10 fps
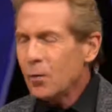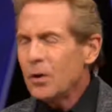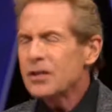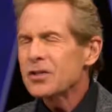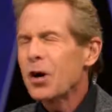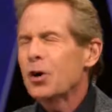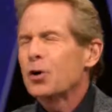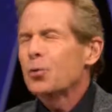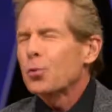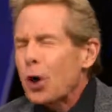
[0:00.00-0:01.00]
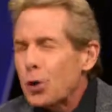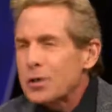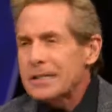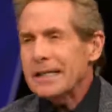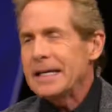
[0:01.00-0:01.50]
We saw
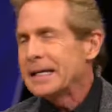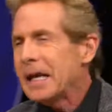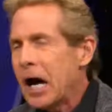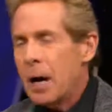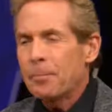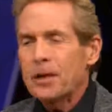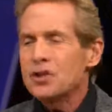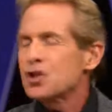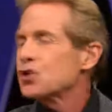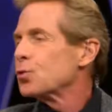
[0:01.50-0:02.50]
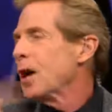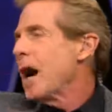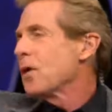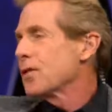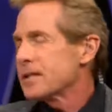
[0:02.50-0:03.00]
gross incompetence
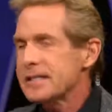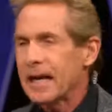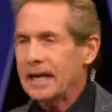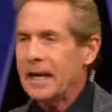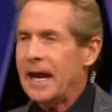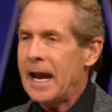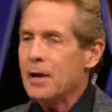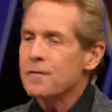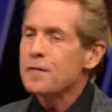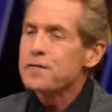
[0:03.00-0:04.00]
throughout the second half